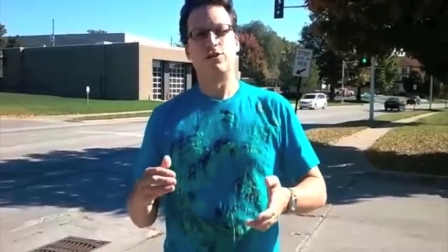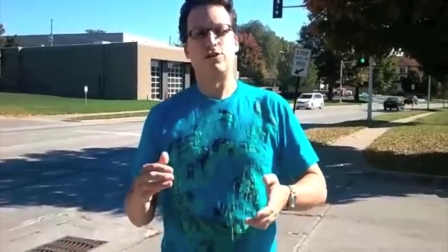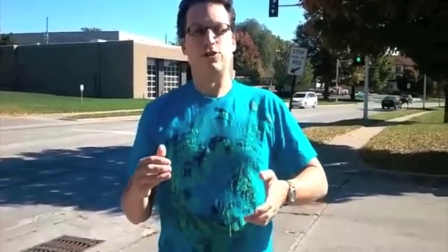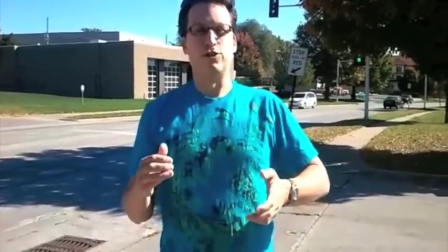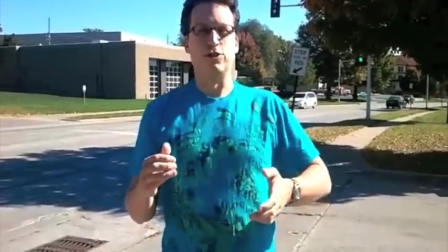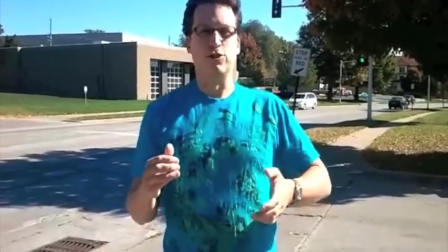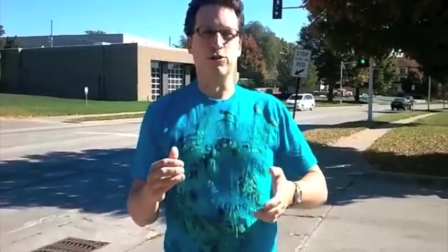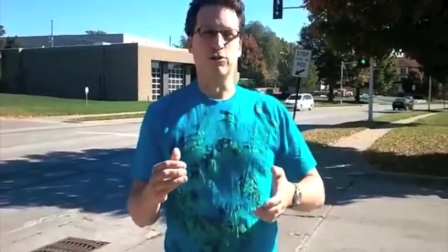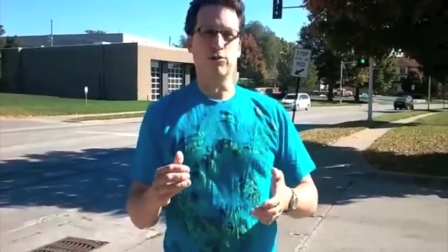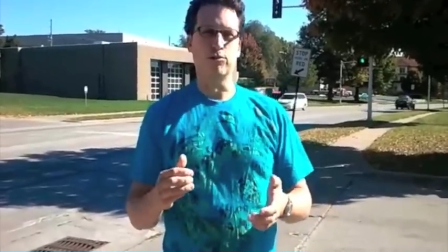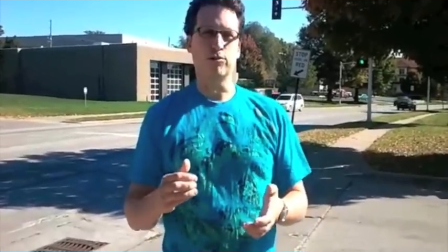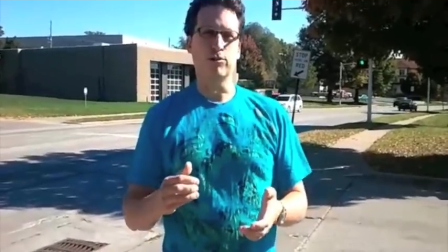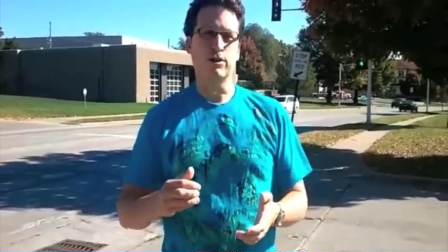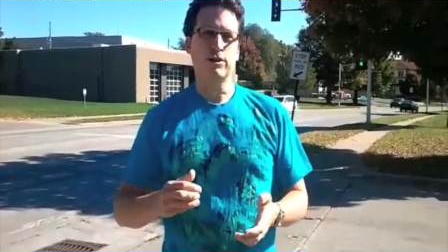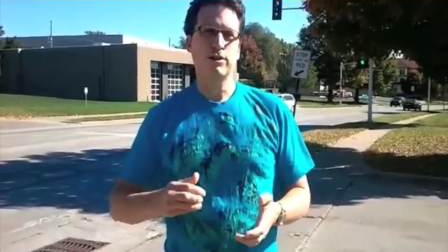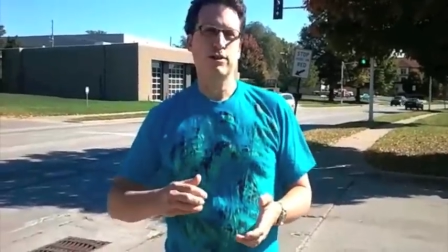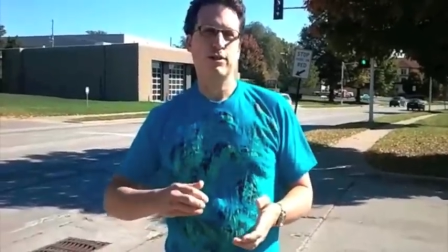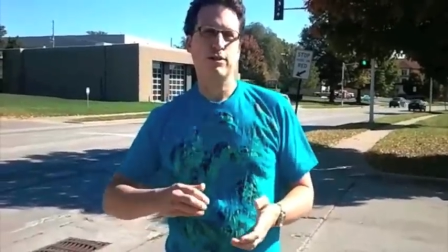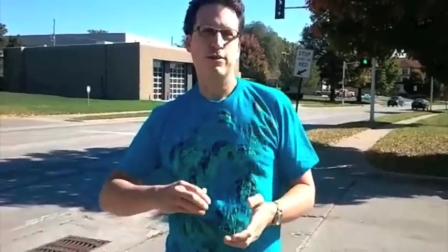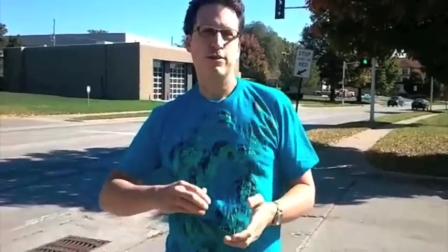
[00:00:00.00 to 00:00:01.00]
to
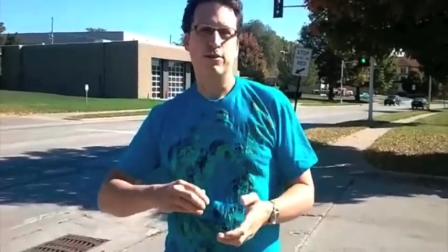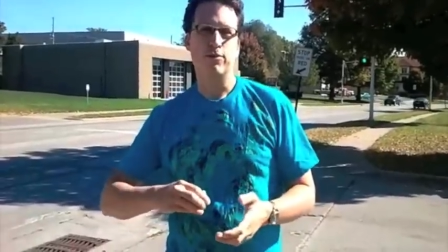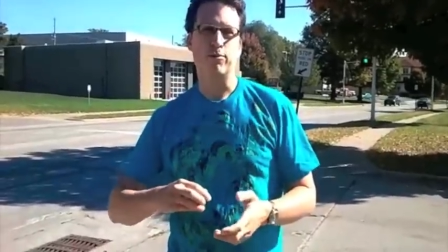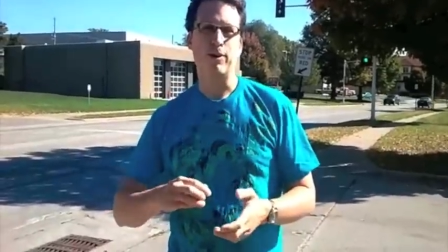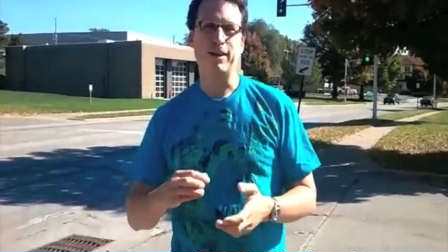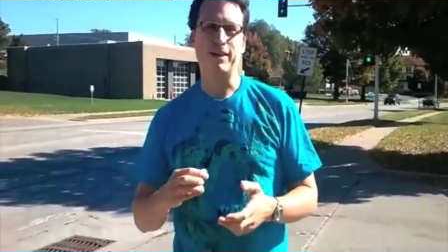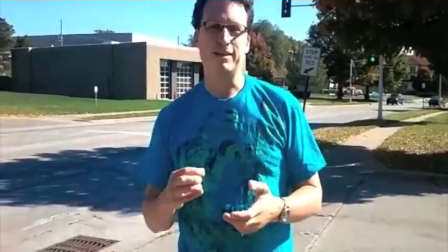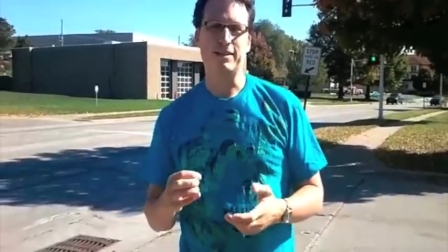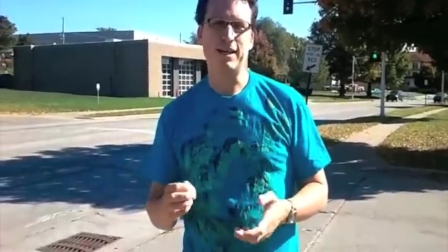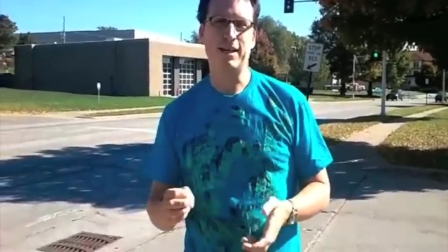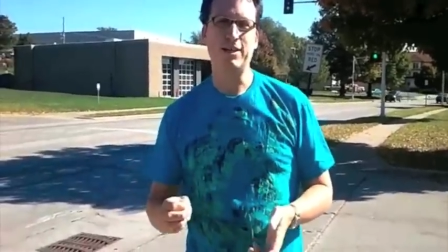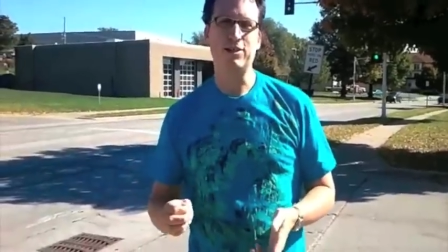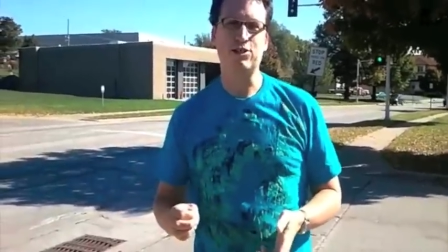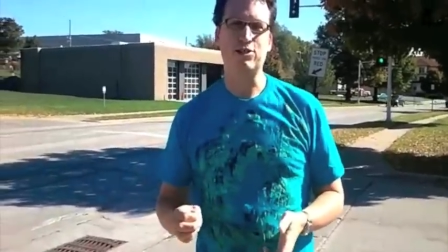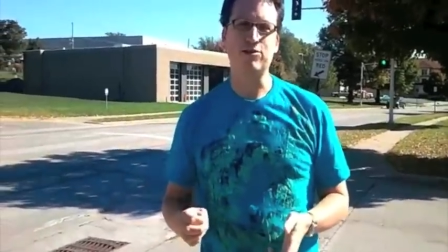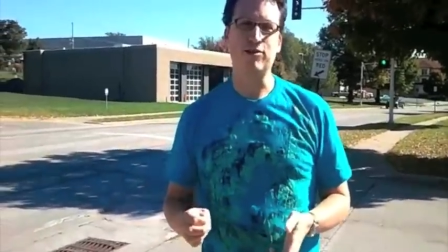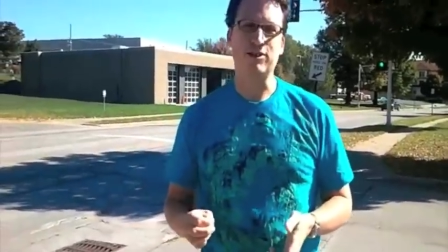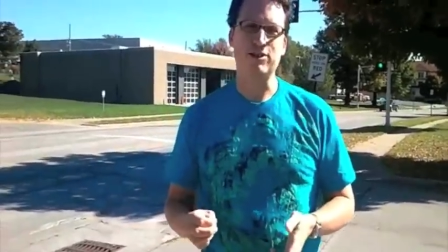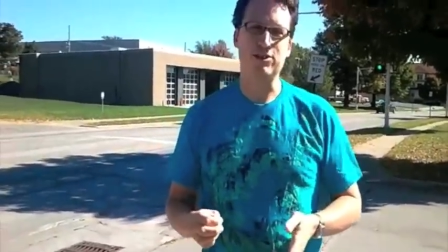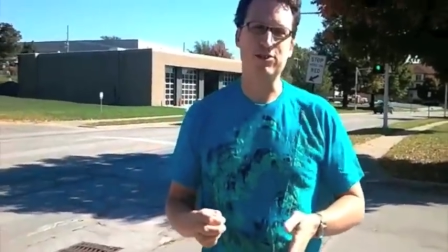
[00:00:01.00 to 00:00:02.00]
the way the data
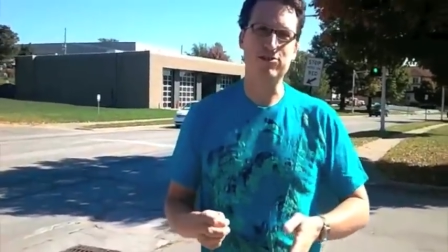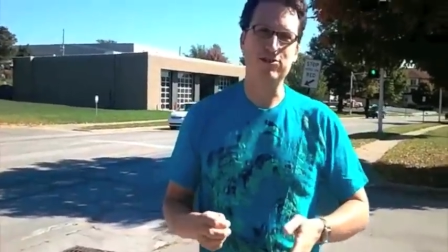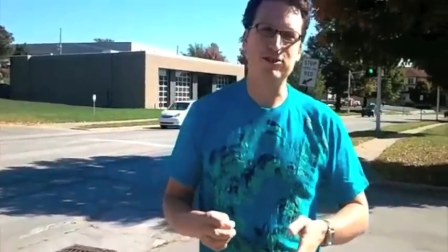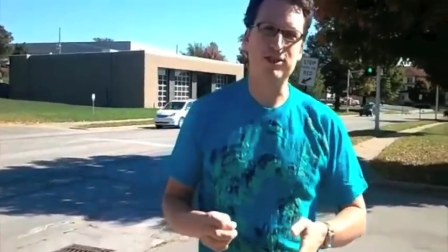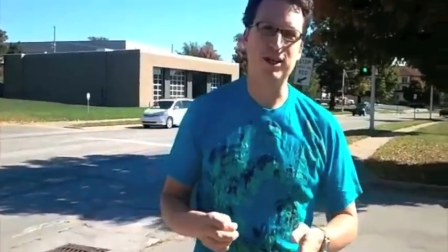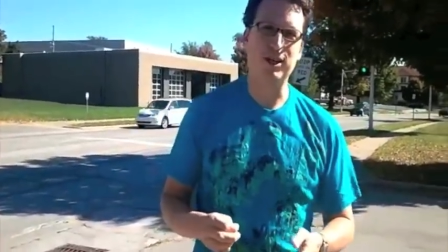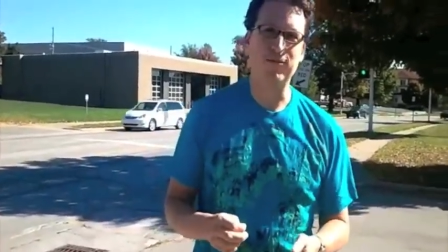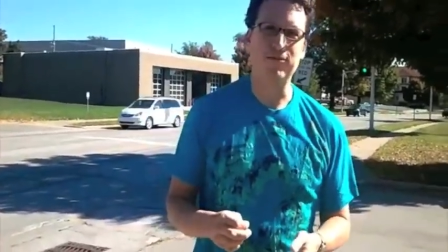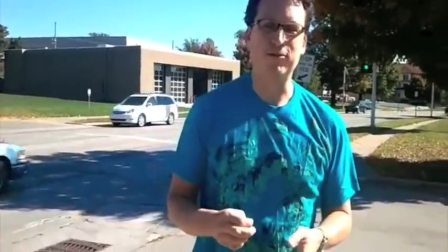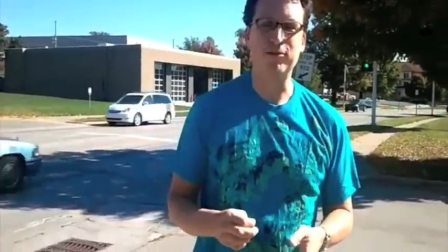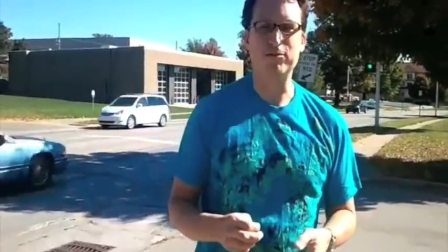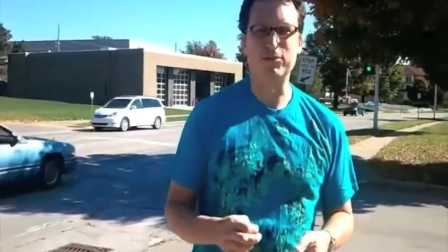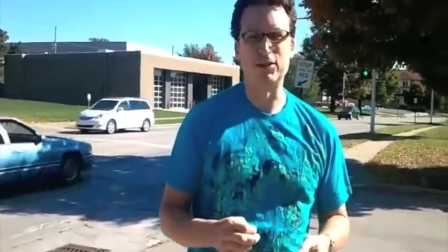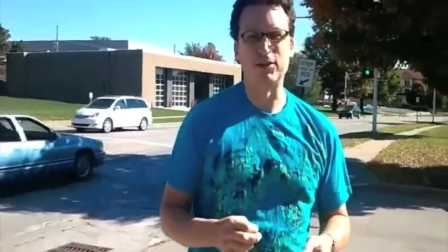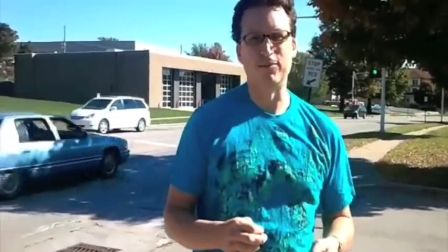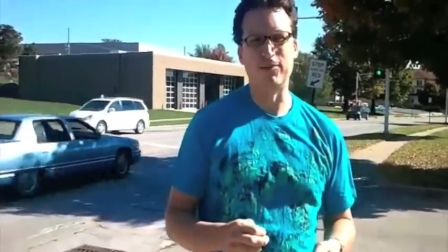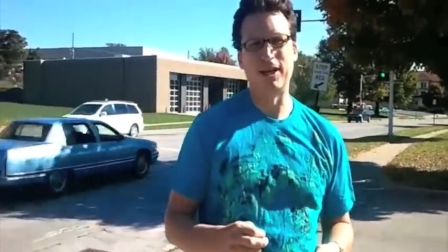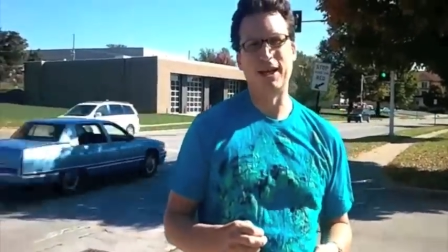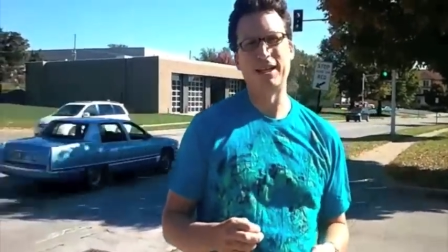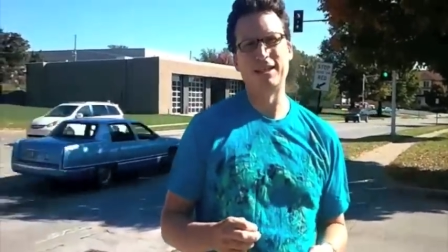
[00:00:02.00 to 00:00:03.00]
structures come from
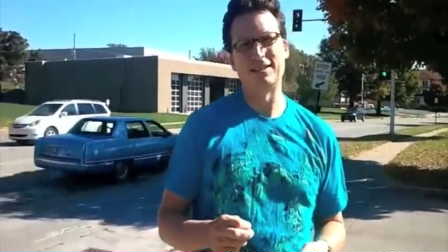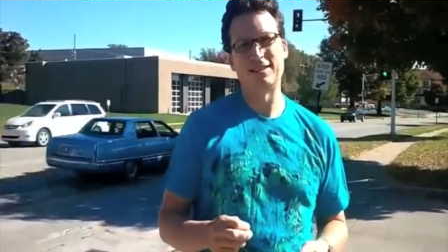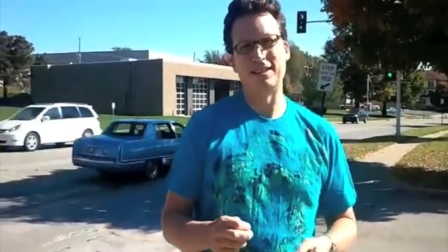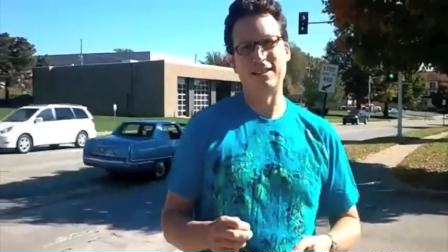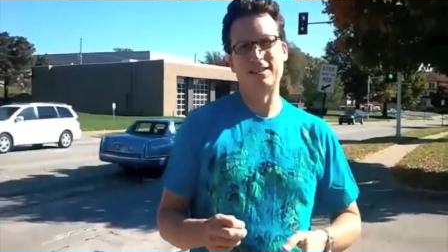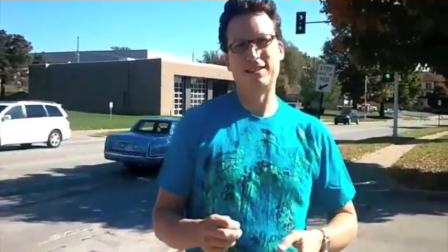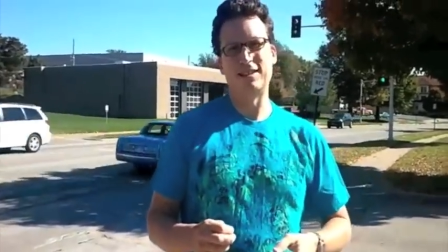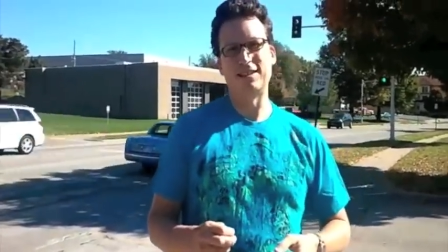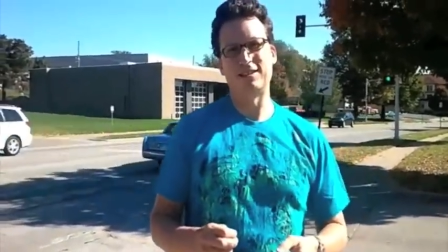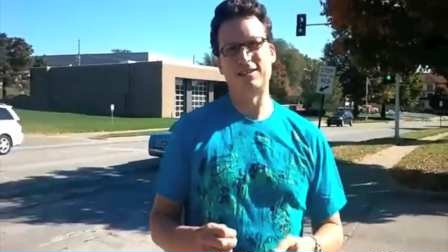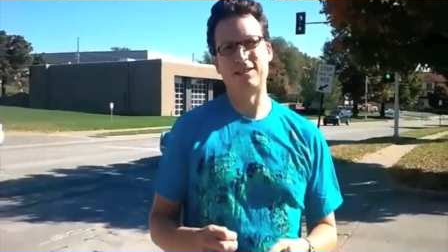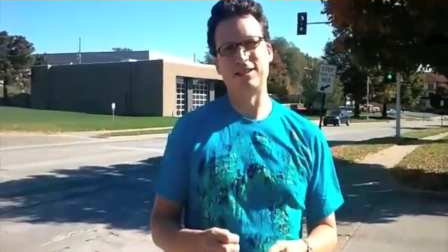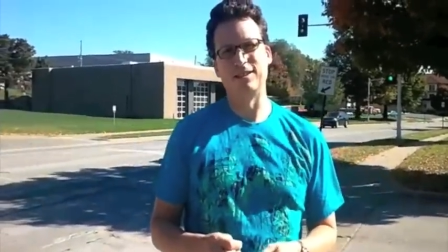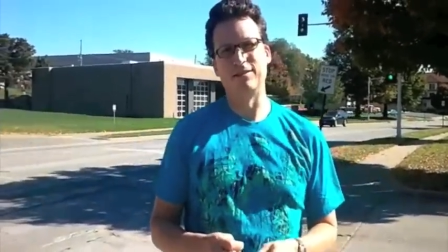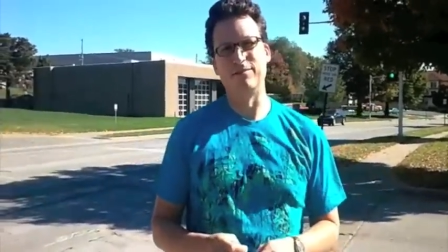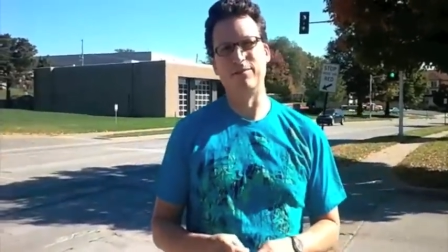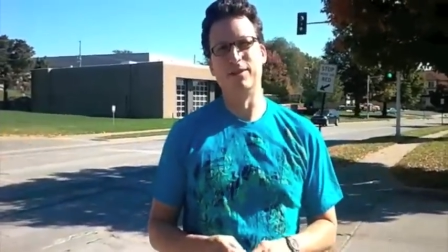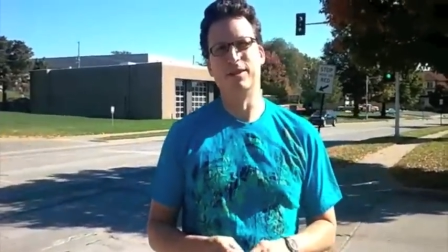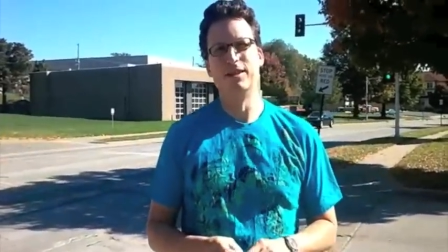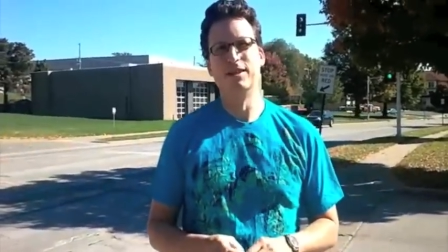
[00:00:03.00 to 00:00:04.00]
some legacy
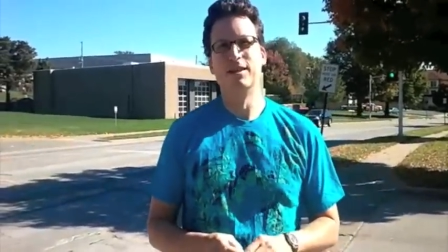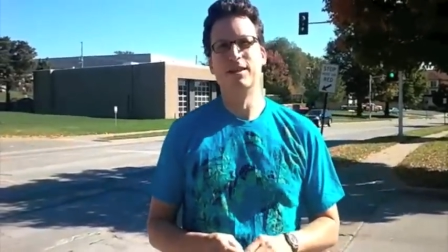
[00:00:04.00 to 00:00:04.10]
system